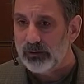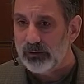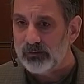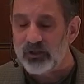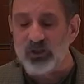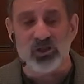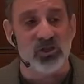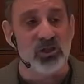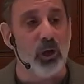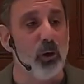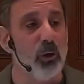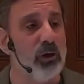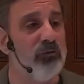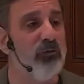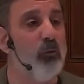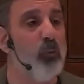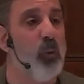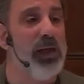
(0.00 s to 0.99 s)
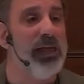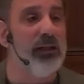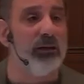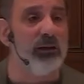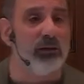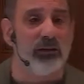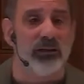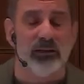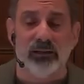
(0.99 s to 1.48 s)
The stone of
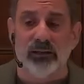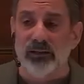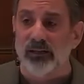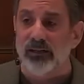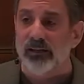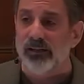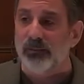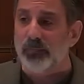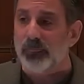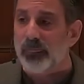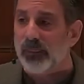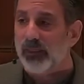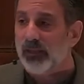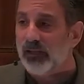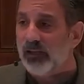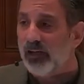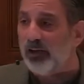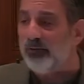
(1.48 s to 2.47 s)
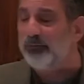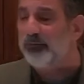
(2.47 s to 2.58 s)
will, of